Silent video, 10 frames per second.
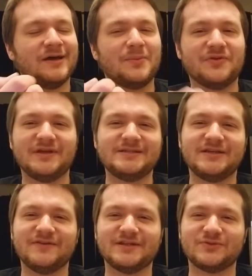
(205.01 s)
But
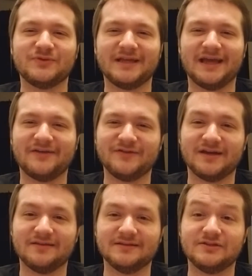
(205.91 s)
Thanksgiving doesn't really have
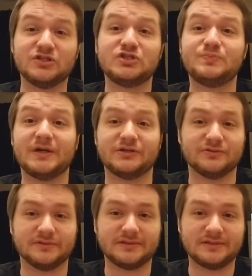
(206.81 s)
kind of the
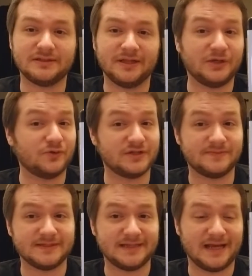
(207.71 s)
specials like
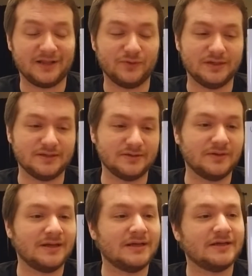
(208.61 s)
Christmas and Halloween do.
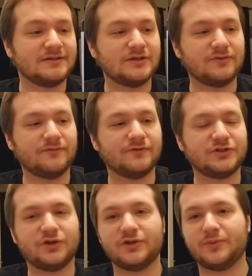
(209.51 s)
So for
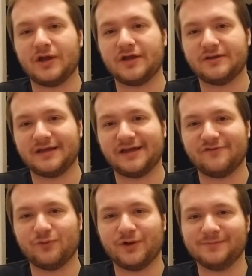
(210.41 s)
Charlie Brown to have
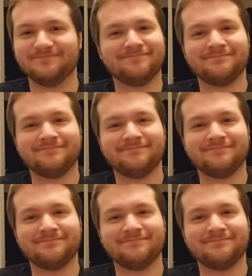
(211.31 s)
one,